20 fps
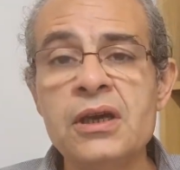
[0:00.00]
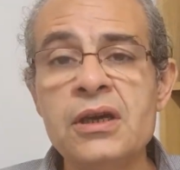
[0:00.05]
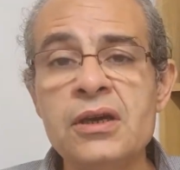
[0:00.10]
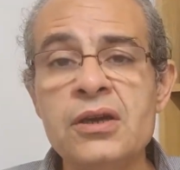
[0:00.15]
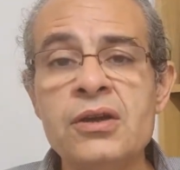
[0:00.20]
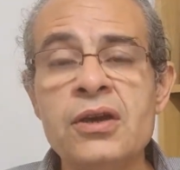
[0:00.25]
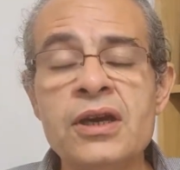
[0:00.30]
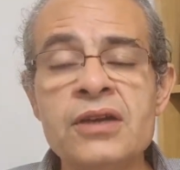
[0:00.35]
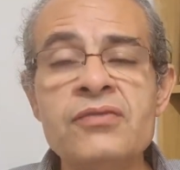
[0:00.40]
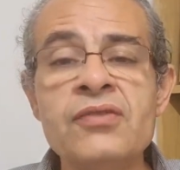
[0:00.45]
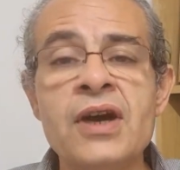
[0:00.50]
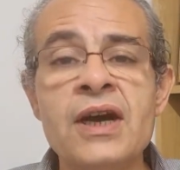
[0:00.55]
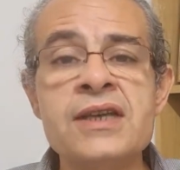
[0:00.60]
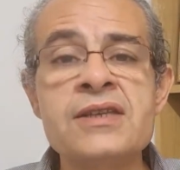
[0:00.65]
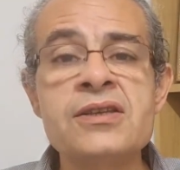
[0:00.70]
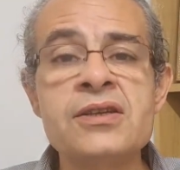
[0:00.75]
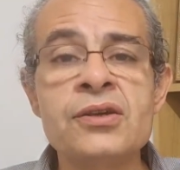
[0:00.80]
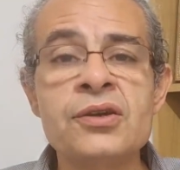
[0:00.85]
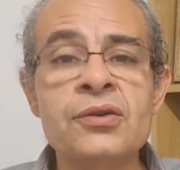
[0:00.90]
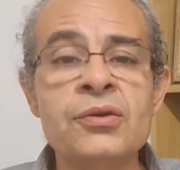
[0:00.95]

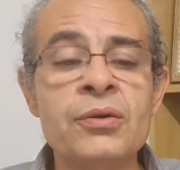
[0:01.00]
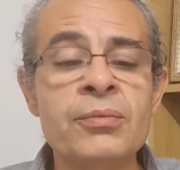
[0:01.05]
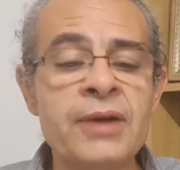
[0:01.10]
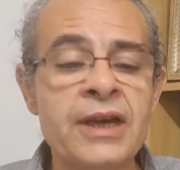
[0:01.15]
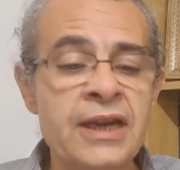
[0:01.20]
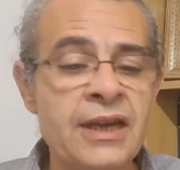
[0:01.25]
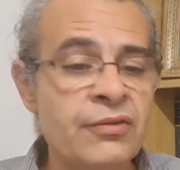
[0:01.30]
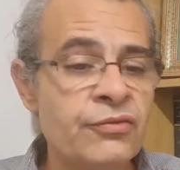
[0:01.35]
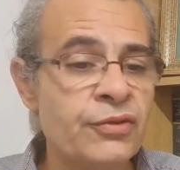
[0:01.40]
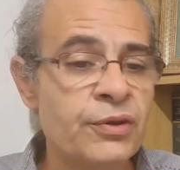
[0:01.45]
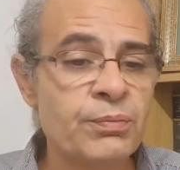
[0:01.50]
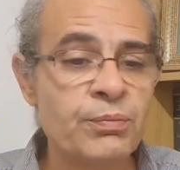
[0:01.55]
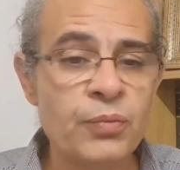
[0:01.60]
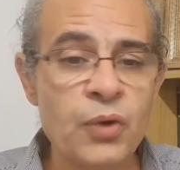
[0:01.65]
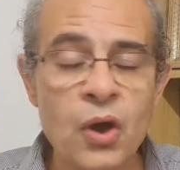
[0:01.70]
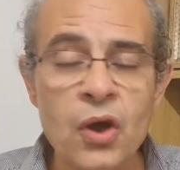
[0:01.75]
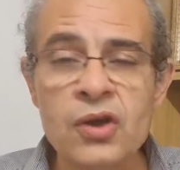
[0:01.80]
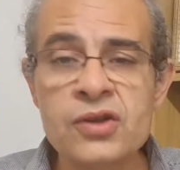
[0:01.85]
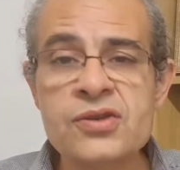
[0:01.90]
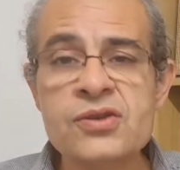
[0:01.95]
advising you about every
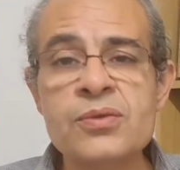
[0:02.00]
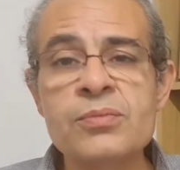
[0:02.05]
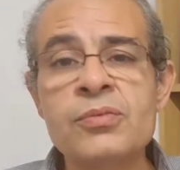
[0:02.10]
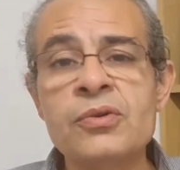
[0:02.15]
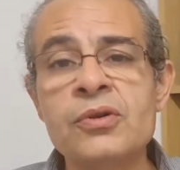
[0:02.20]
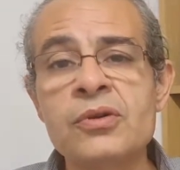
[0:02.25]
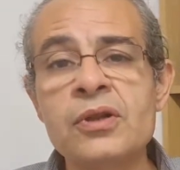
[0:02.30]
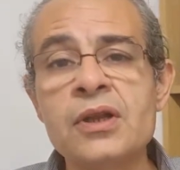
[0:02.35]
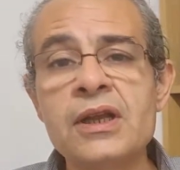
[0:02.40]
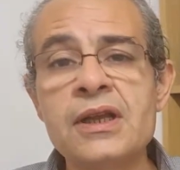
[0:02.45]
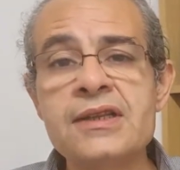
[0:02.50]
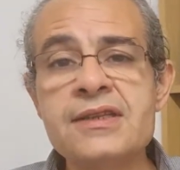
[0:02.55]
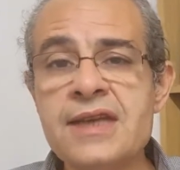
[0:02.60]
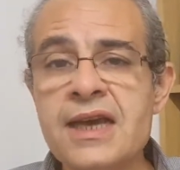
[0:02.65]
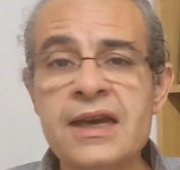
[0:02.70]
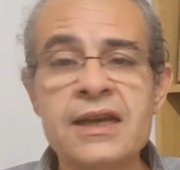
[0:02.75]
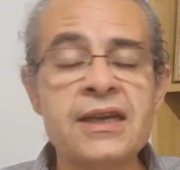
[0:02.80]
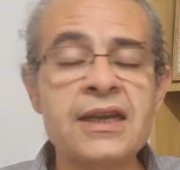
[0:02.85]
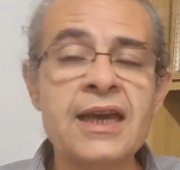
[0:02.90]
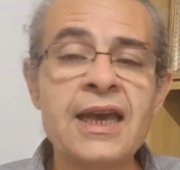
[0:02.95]
possible
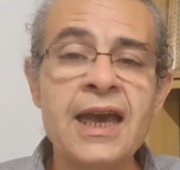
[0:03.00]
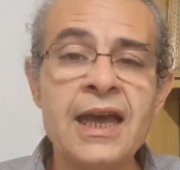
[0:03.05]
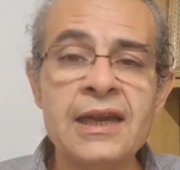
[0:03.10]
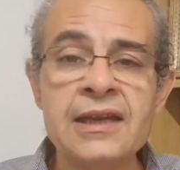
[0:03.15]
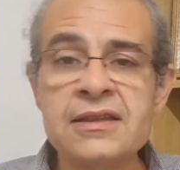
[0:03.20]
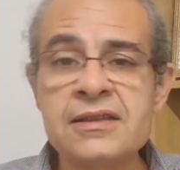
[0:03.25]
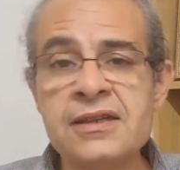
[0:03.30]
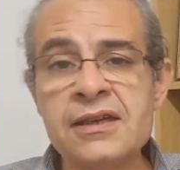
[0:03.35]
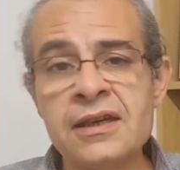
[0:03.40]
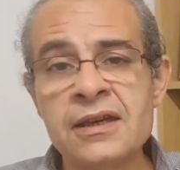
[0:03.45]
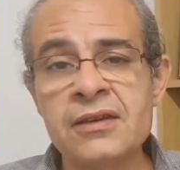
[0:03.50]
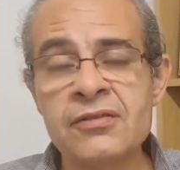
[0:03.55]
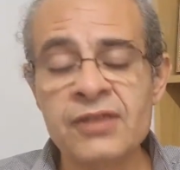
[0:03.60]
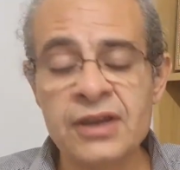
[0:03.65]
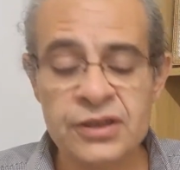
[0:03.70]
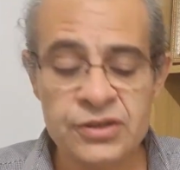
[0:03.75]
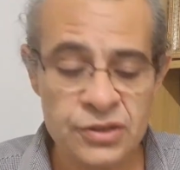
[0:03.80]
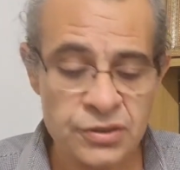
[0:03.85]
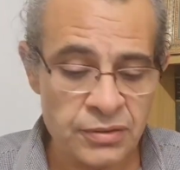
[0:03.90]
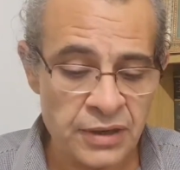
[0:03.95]
technicality and
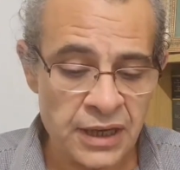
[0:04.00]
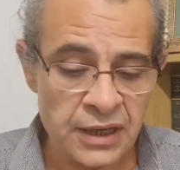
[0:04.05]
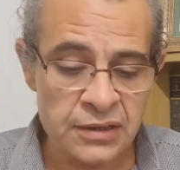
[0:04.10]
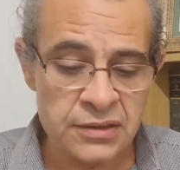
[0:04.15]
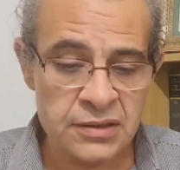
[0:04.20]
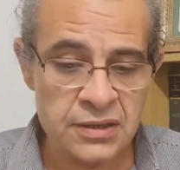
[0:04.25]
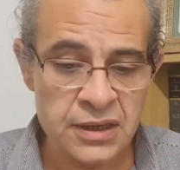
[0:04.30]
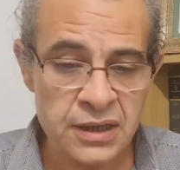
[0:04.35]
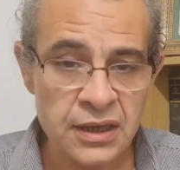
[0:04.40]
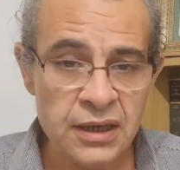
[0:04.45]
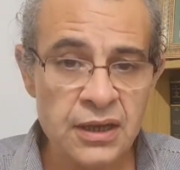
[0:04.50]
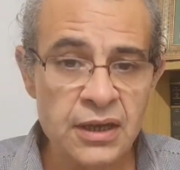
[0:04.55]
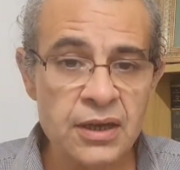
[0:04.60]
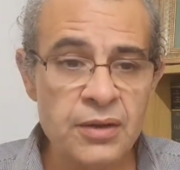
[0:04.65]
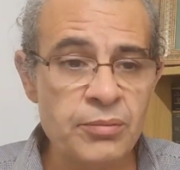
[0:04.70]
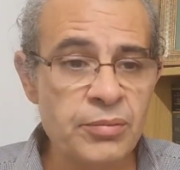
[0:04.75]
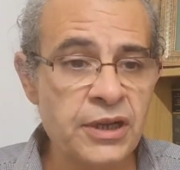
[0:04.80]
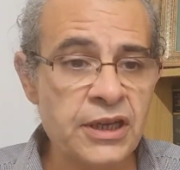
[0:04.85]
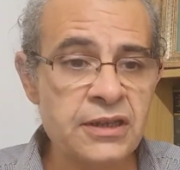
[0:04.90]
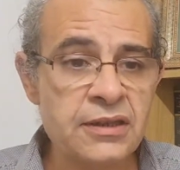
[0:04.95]
eventuality,
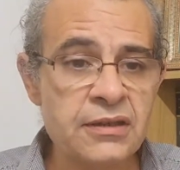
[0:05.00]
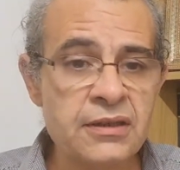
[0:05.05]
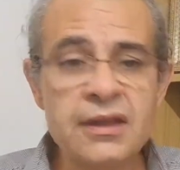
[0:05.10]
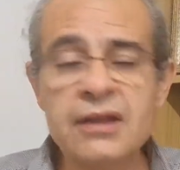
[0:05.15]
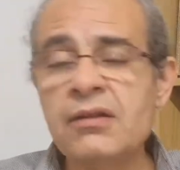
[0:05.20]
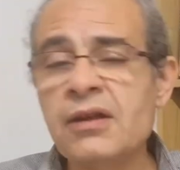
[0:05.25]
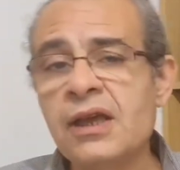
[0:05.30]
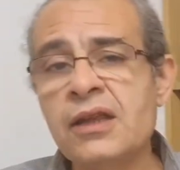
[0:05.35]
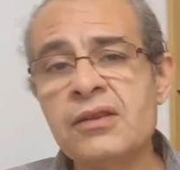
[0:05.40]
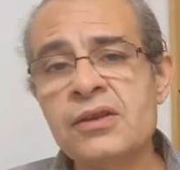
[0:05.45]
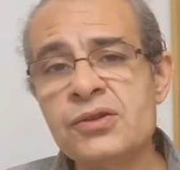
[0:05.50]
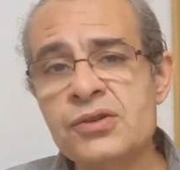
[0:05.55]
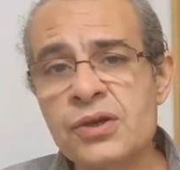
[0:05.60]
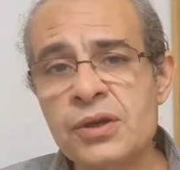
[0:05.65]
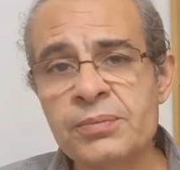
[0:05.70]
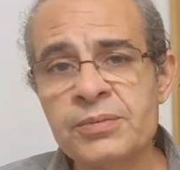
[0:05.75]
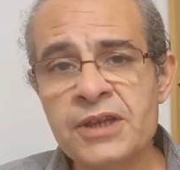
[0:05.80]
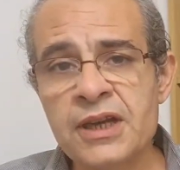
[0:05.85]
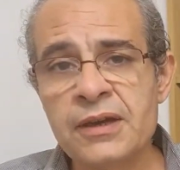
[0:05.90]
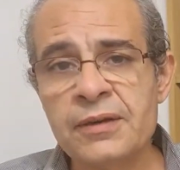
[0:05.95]
but they'll get the
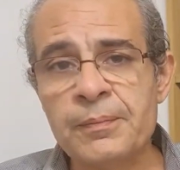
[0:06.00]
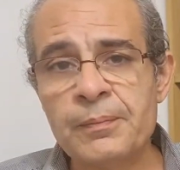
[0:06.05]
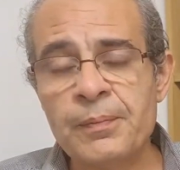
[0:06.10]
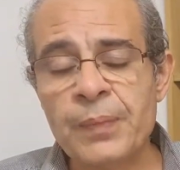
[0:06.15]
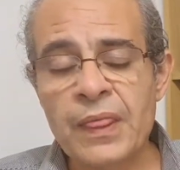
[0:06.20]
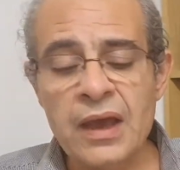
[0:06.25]
job done.